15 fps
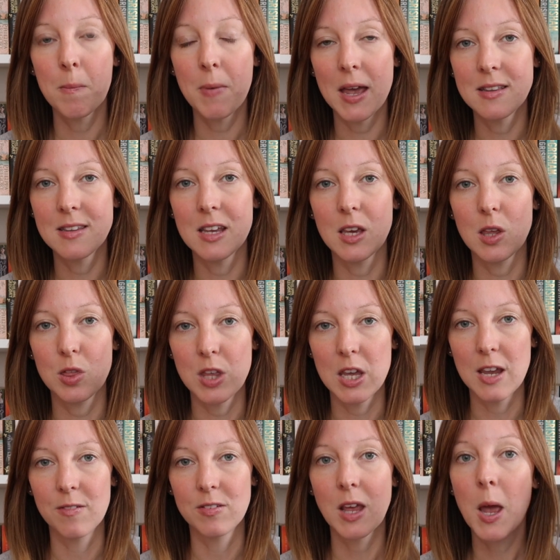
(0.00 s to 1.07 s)
petty
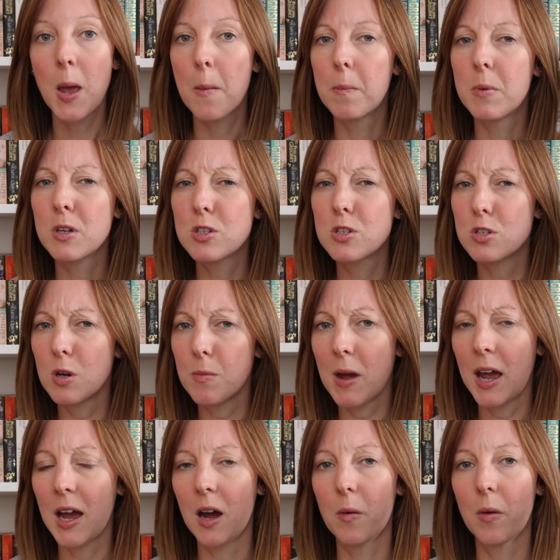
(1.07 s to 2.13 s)
thieves but
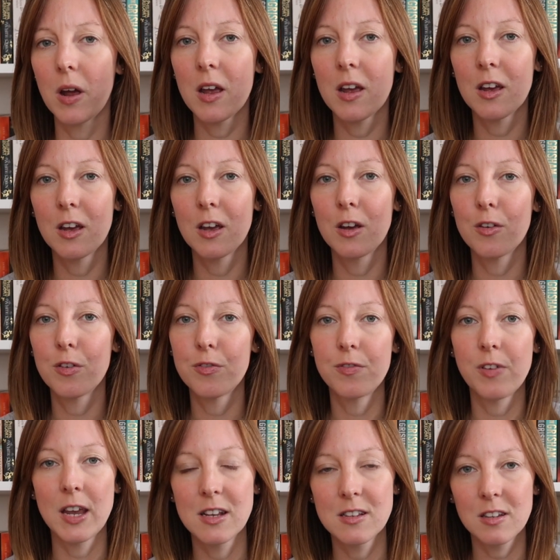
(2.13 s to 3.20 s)
somehow her
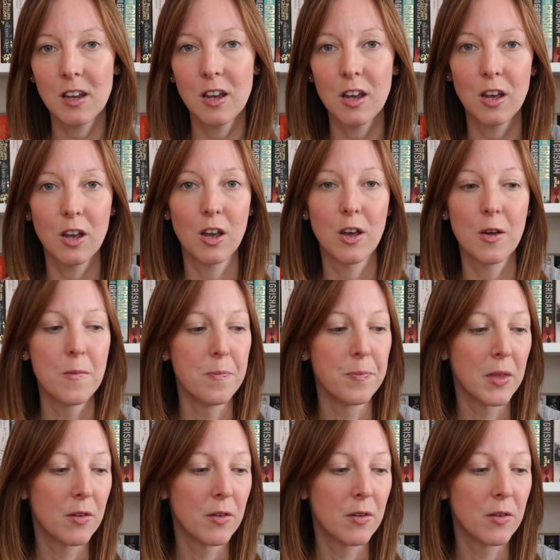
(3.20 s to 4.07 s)
fate, her